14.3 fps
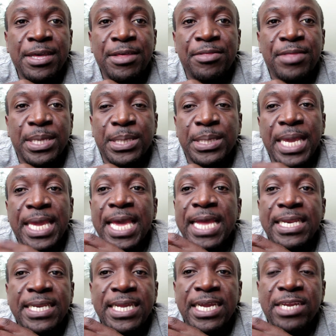the
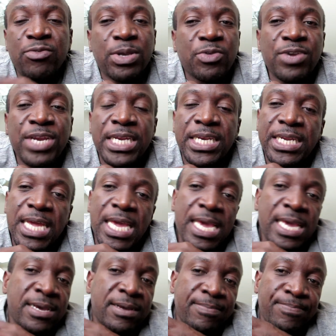second day. It was going to
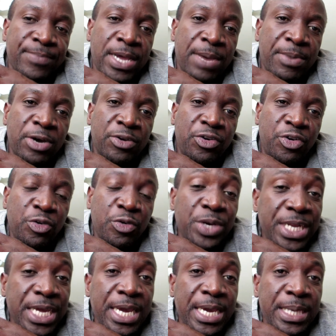take about two
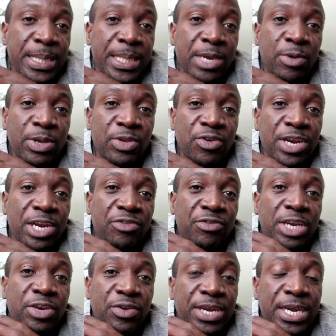days. He was going to
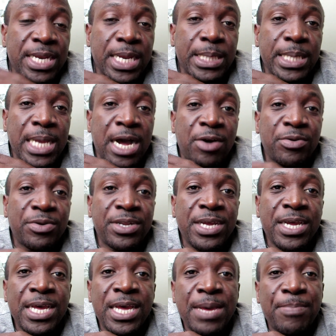try to get us out
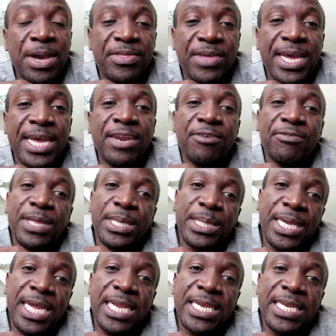by the end of the
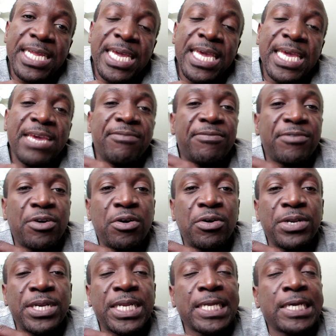second day. If
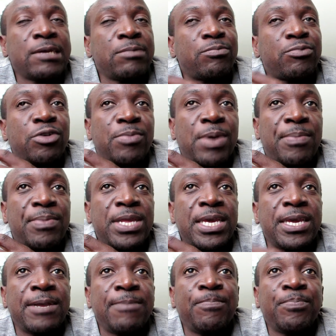not,
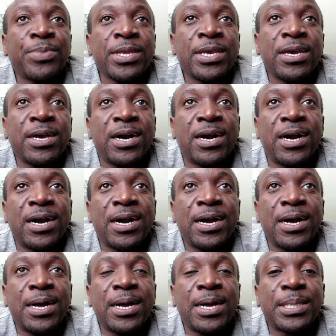probably
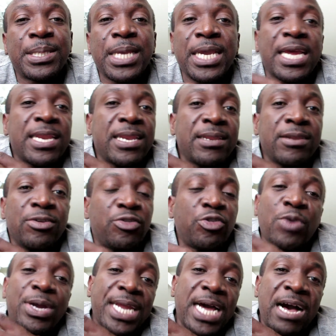uh, second
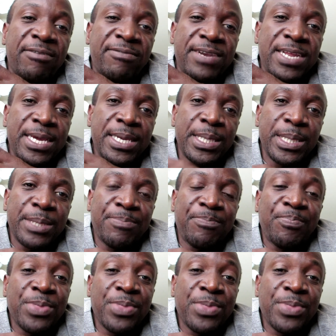two and a half days